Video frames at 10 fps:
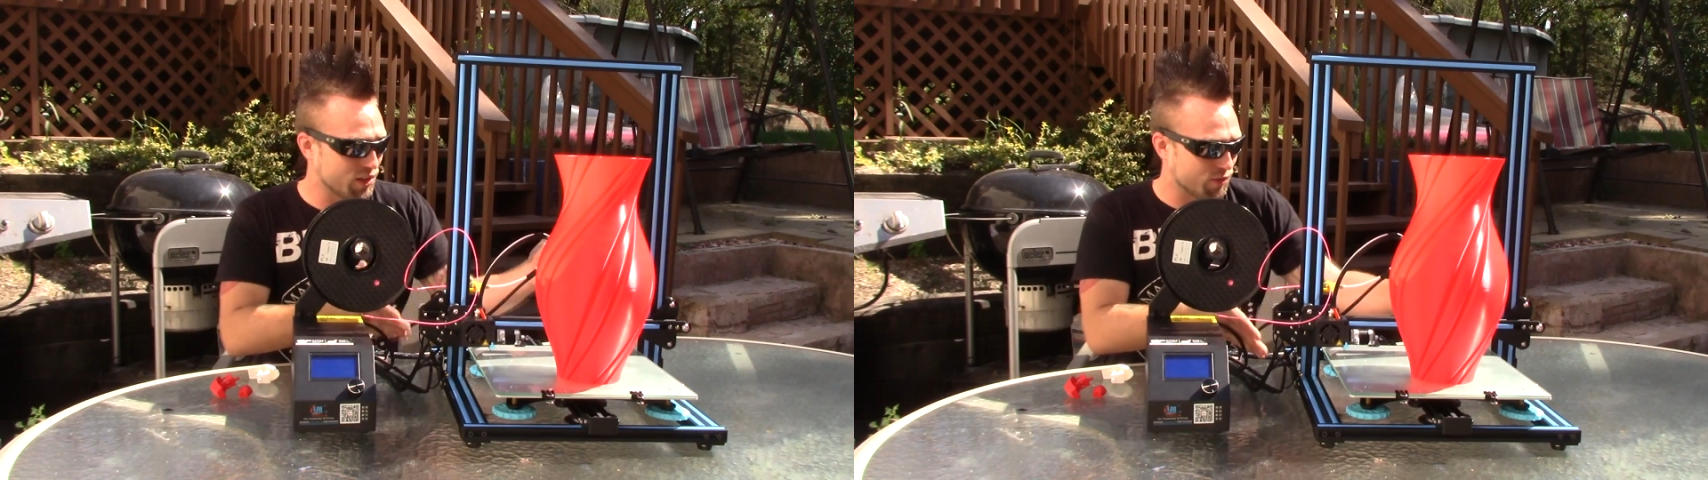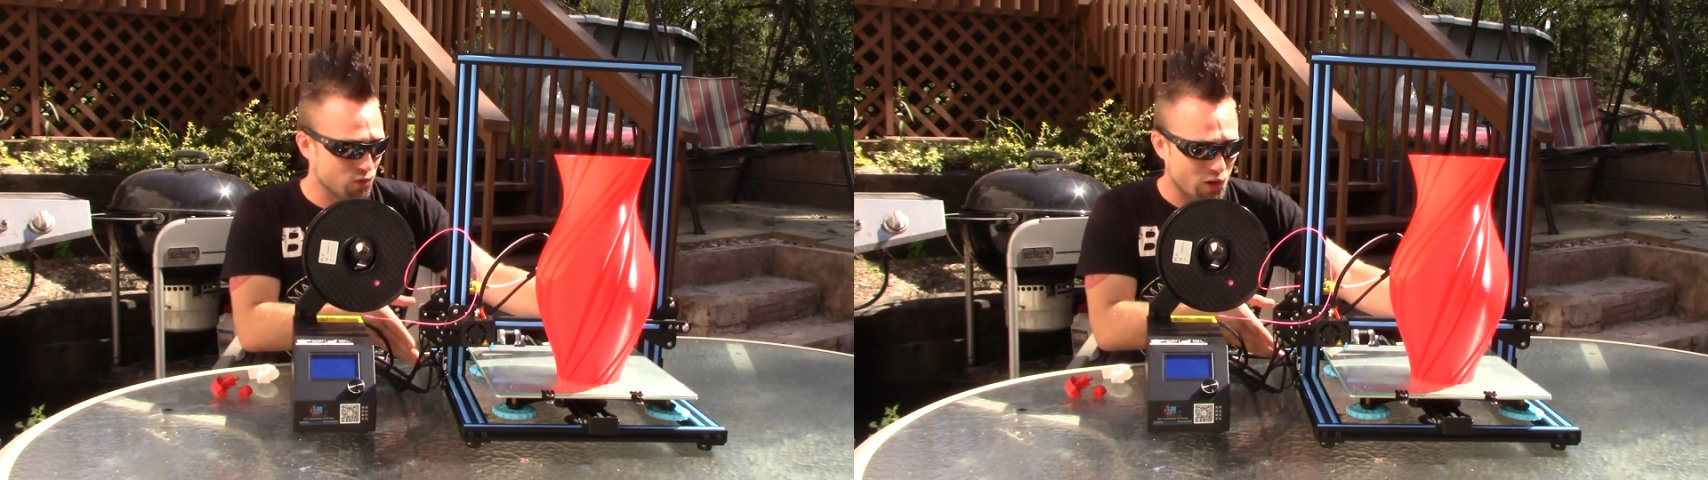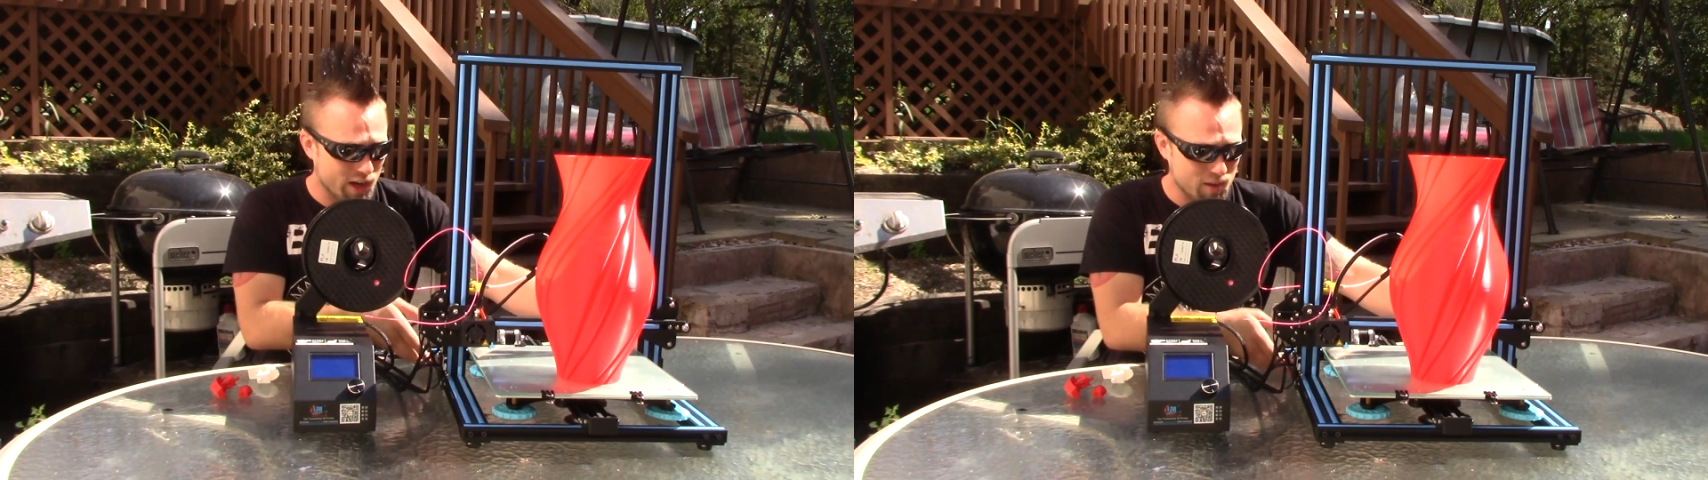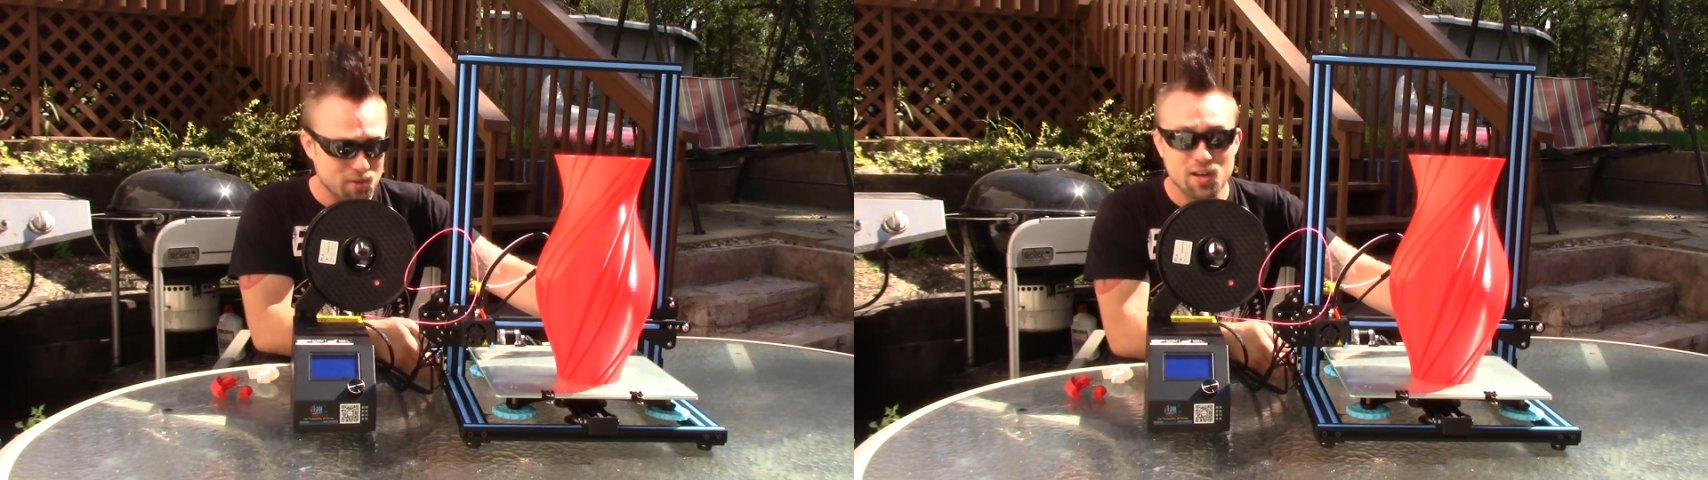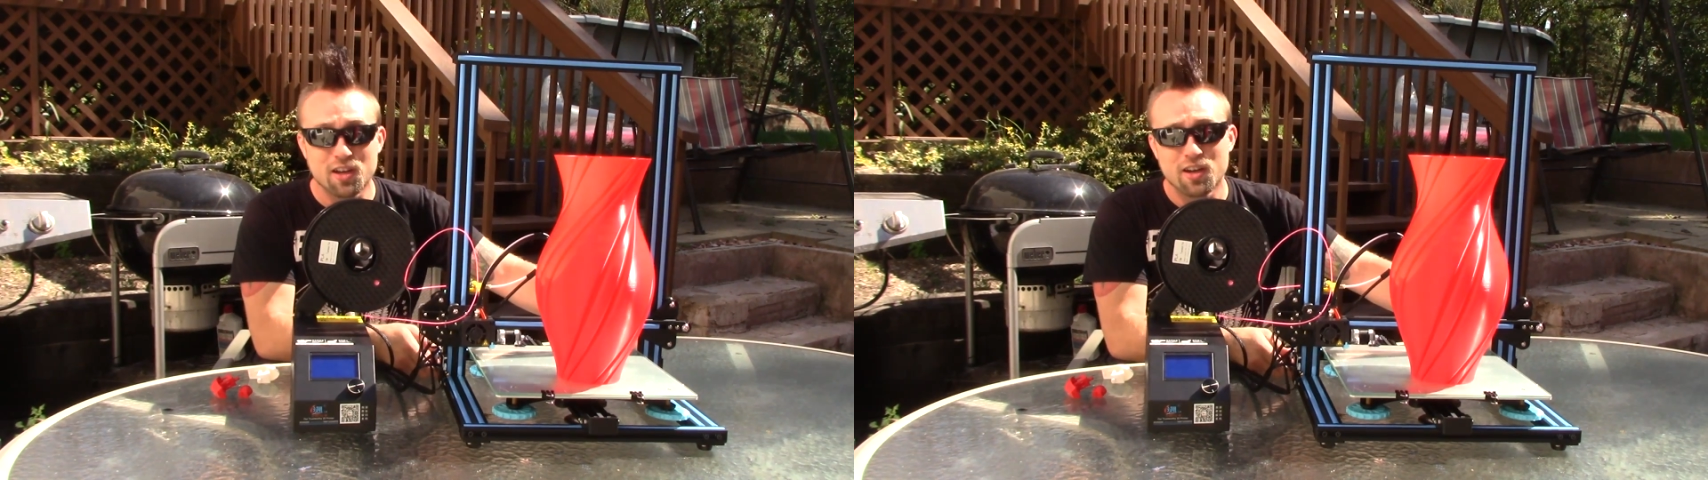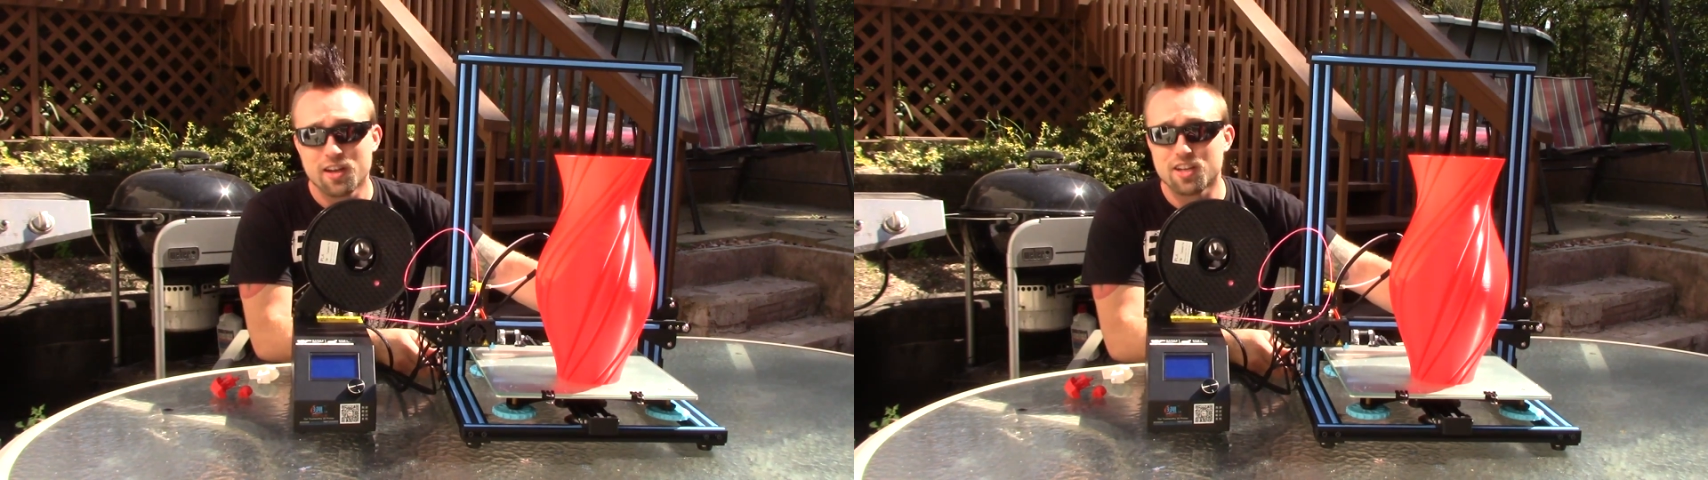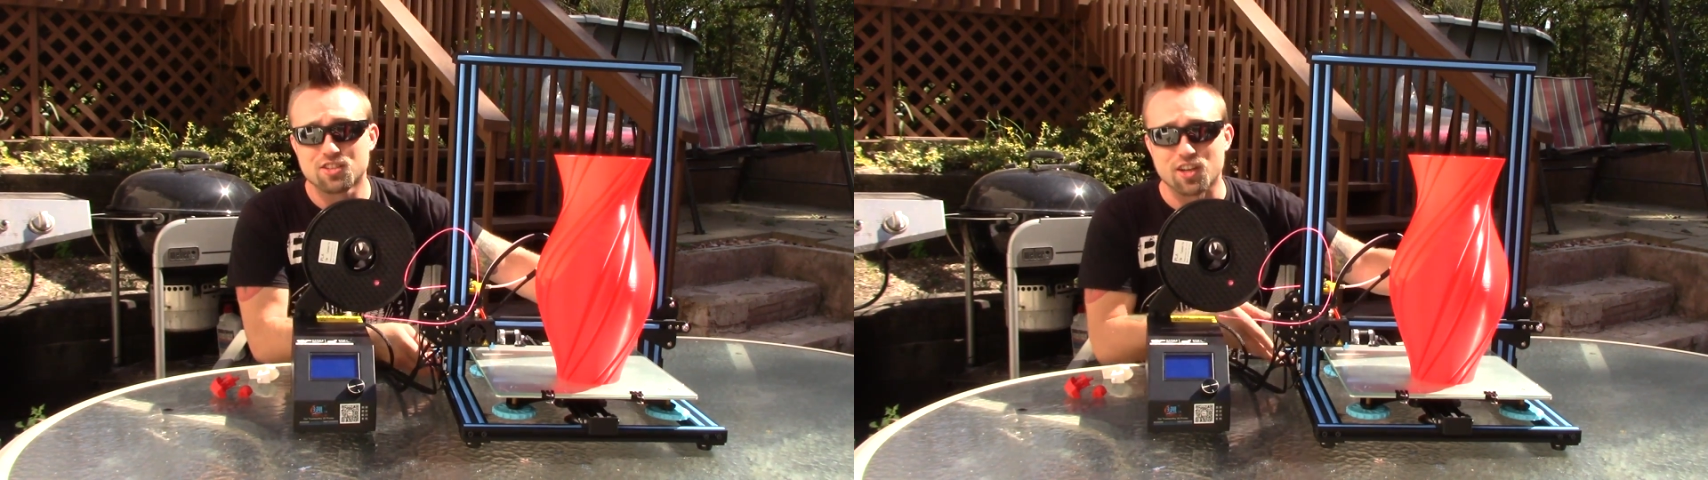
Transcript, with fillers: The frame is